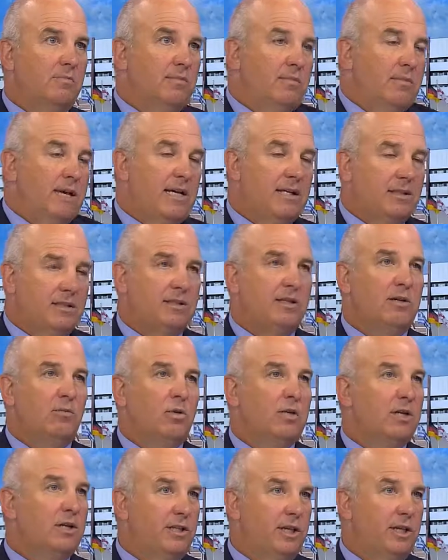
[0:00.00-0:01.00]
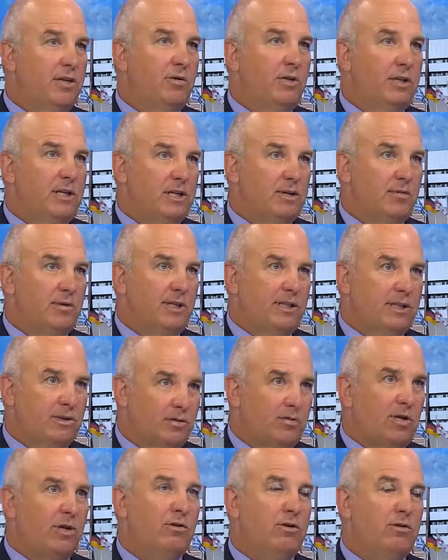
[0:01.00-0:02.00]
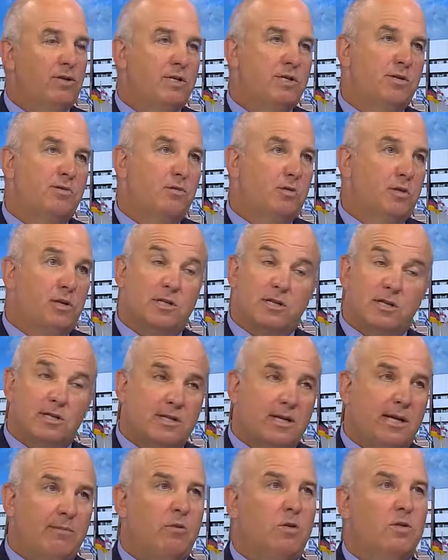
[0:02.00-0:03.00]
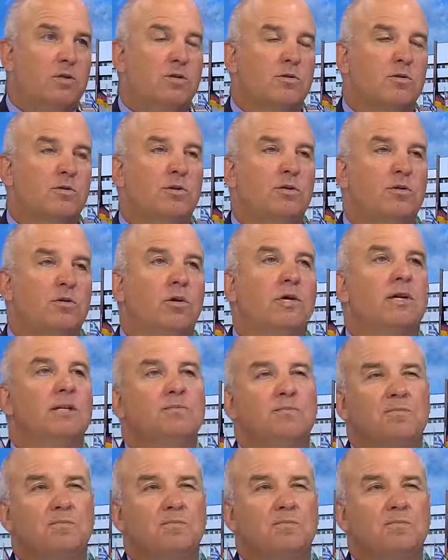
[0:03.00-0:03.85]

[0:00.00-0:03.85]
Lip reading: And it will continue unless we try to address the root causes. Same holds true in Ukraine.